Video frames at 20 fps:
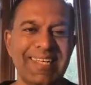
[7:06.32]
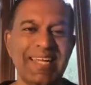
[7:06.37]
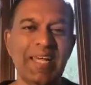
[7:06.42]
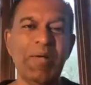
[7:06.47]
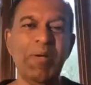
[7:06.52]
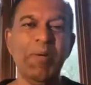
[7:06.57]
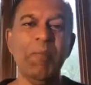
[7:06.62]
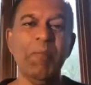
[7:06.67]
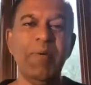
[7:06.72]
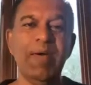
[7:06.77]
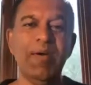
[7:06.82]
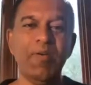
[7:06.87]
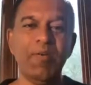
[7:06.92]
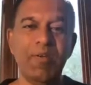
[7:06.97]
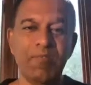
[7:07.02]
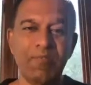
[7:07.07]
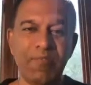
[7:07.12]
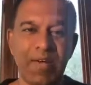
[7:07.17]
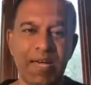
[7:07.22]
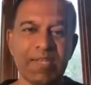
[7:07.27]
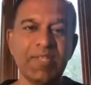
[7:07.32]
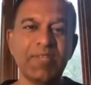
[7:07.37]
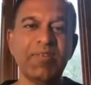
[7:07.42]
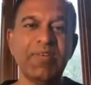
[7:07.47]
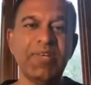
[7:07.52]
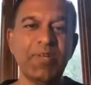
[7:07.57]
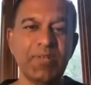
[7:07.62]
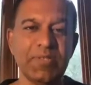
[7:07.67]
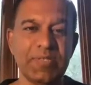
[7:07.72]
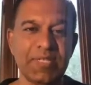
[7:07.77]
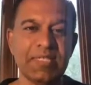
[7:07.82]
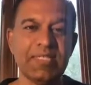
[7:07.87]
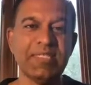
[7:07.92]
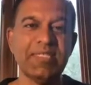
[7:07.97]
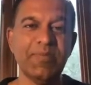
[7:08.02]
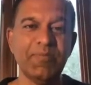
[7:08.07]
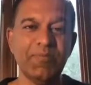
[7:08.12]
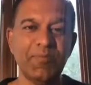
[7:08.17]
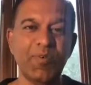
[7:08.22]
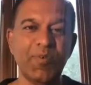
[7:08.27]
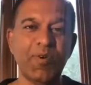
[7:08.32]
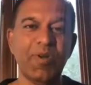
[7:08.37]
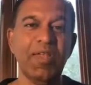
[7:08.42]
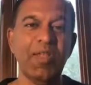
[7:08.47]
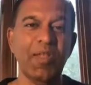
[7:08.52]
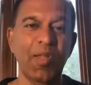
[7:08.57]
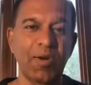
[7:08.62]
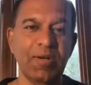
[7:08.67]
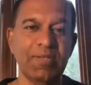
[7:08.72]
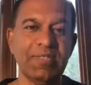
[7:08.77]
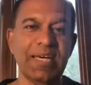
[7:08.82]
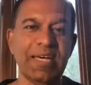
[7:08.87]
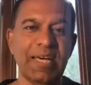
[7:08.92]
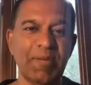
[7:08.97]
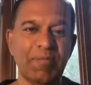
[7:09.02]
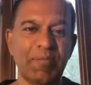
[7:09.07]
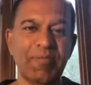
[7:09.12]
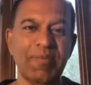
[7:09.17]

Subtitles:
refactoring your system for a long time.